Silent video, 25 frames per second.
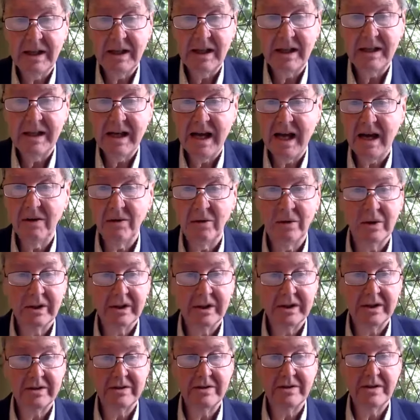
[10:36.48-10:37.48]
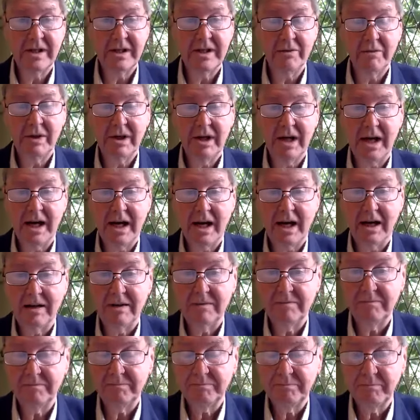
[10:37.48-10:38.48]
And now look at us, here we are,
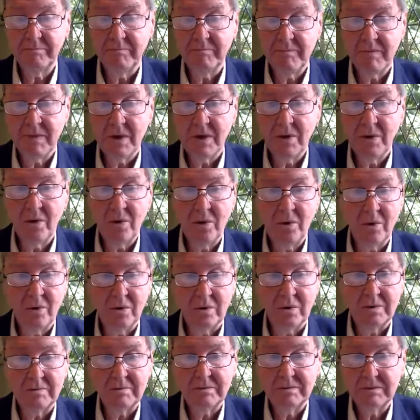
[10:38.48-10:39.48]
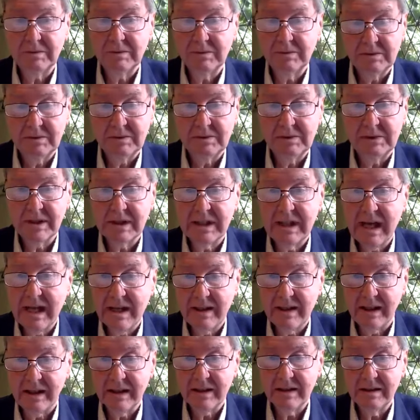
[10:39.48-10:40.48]
all
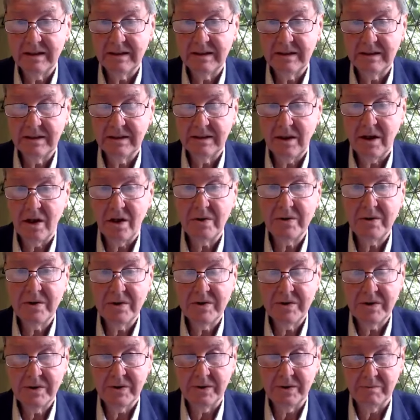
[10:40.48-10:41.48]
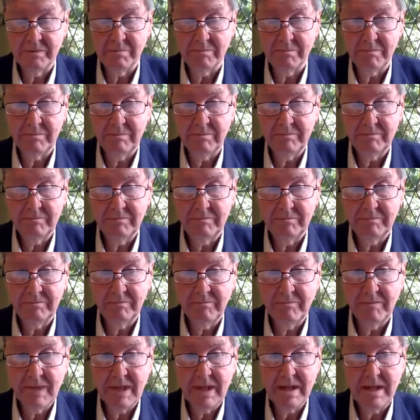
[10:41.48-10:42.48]
together on Zoom.
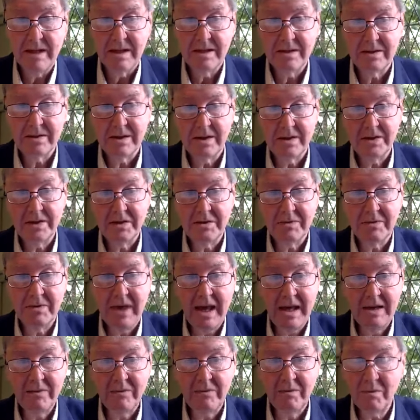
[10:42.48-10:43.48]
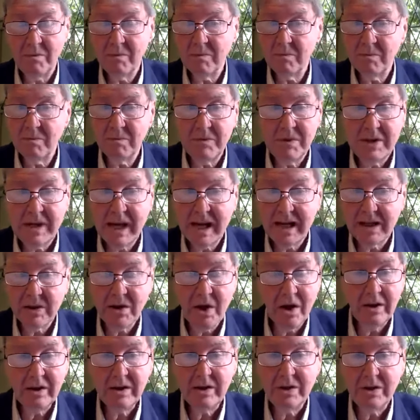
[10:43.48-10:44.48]
So that
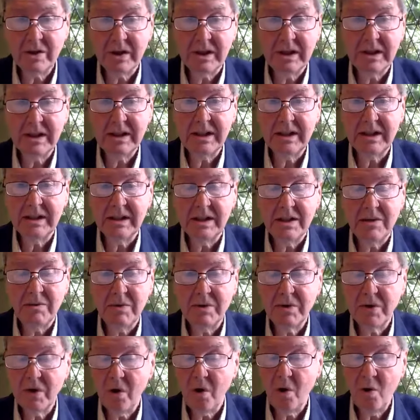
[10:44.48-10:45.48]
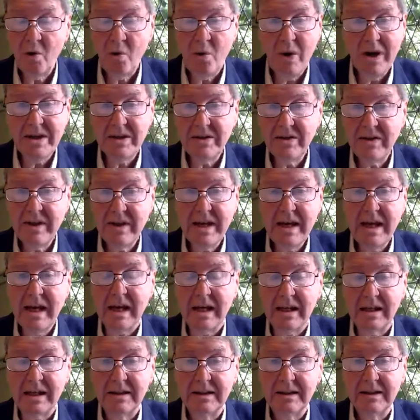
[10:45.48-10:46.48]
technology is always
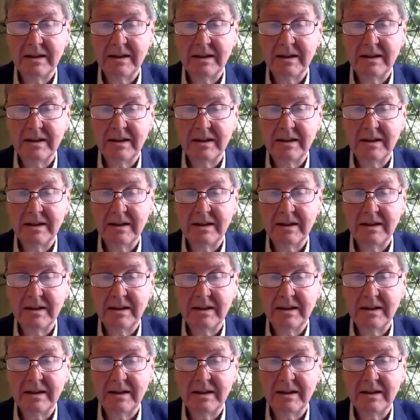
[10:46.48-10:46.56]
there.